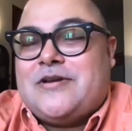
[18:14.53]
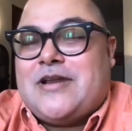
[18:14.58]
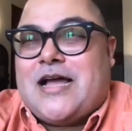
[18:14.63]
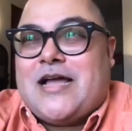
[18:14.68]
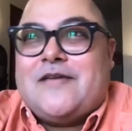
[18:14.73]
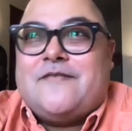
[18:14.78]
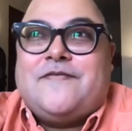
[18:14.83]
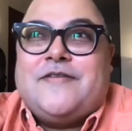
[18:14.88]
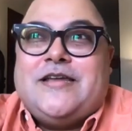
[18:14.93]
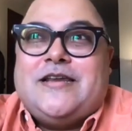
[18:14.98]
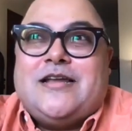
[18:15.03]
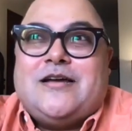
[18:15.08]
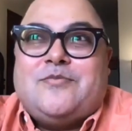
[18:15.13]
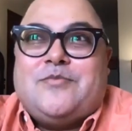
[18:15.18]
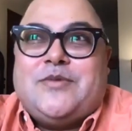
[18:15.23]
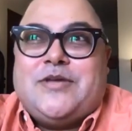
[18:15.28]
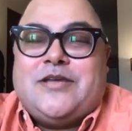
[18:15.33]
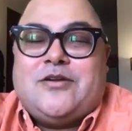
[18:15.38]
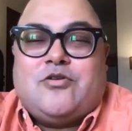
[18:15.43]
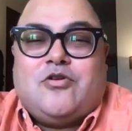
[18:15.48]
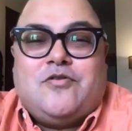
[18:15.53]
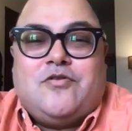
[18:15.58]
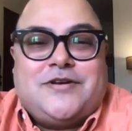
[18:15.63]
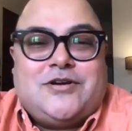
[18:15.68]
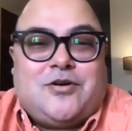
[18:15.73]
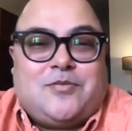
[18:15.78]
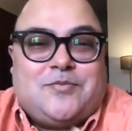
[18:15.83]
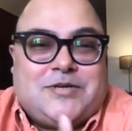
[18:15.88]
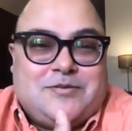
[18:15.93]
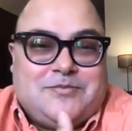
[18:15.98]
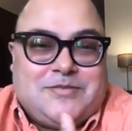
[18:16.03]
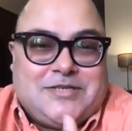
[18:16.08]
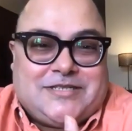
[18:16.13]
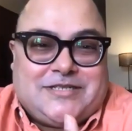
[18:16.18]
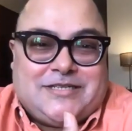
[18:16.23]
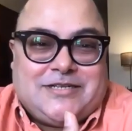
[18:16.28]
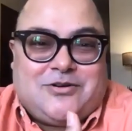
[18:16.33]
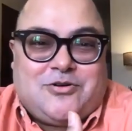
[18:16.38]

I feel are being over optimistic,